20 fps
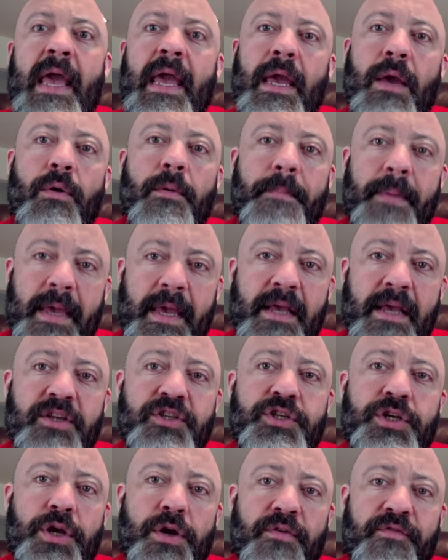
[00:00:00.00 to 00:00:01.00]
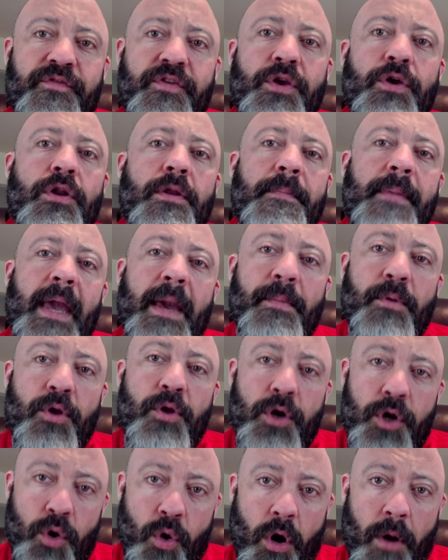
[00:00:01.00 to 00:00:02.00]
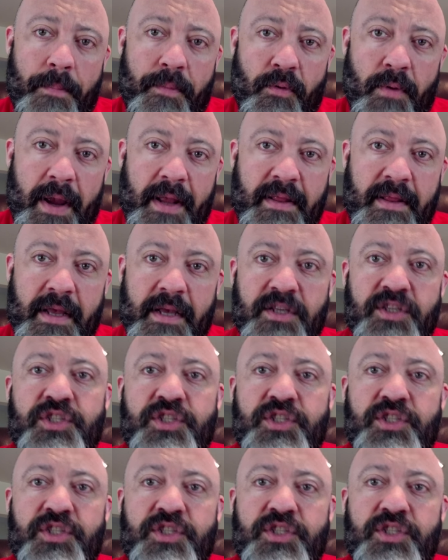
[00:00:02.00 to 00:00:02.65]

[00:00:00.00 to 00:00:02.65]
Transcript: it would be easier for you to be able to incorporate this.